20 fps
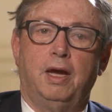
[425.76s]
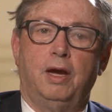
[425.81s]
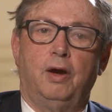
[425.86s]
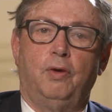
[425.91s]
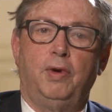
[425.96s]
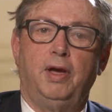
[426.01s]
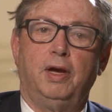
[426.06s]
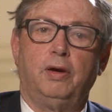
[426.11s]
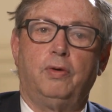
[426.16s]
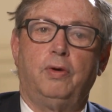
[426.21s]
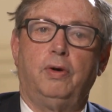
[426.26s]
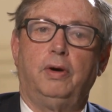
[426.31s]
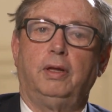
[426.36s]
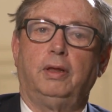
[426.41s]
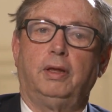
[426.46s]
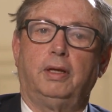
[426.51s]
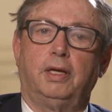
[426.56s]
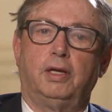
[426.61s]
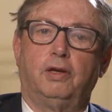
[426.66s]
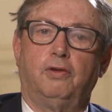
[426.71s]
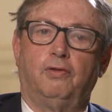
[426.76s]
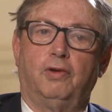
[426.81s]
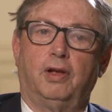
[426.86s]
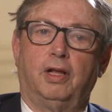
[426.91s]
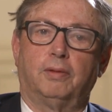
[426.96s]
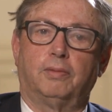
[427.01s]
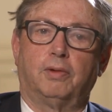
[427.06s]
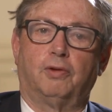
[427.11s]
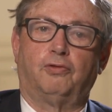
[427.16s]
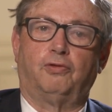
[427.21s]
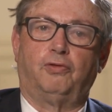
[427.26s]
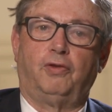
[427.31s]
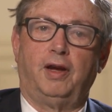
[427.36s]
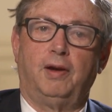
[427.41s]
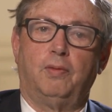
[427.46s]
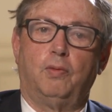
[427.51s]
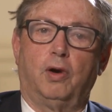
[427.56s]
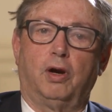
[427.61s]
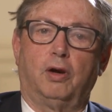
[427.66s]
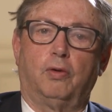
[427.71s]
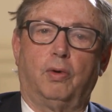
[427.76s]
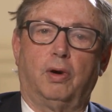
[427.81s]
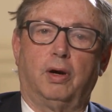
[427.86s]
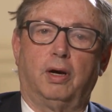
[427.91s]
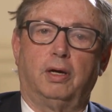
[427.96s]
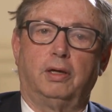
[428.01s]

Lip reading: We accordingly developed a framework where